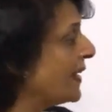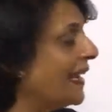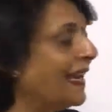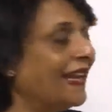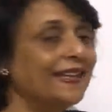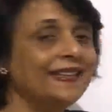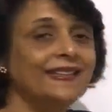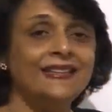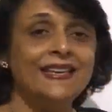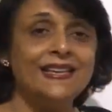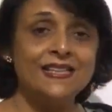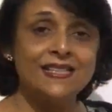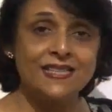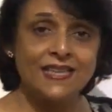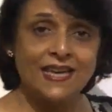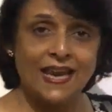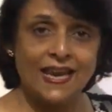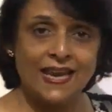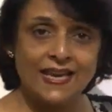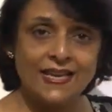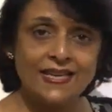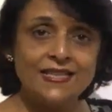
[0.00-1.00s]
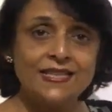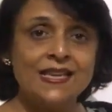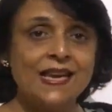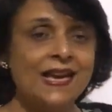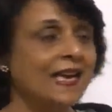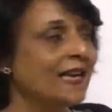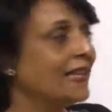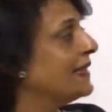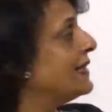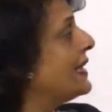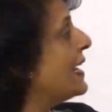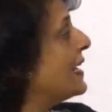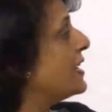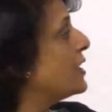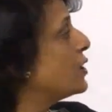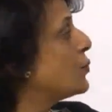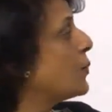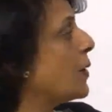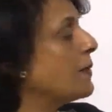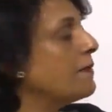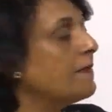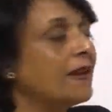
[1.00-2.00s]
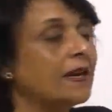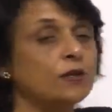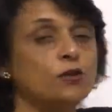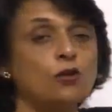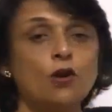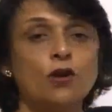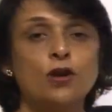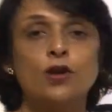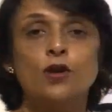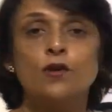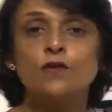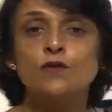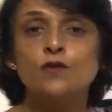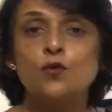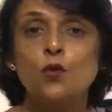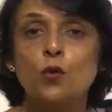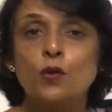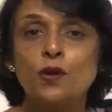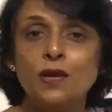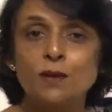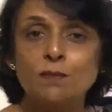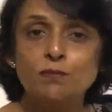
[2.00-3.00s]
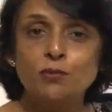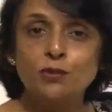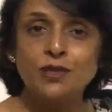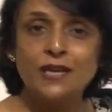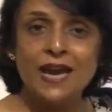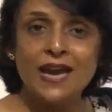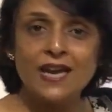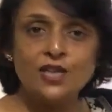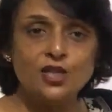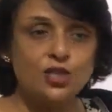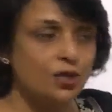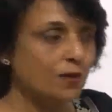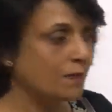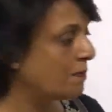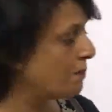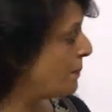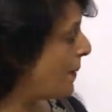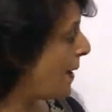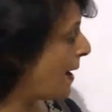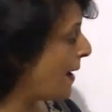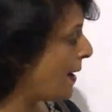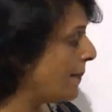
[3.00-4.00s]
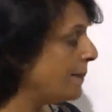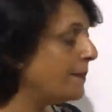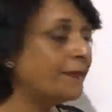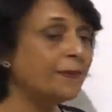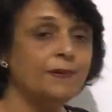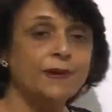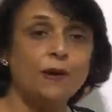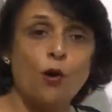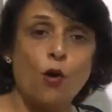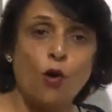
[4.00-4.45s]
In this case, that is when we are talking of sodium potassium pump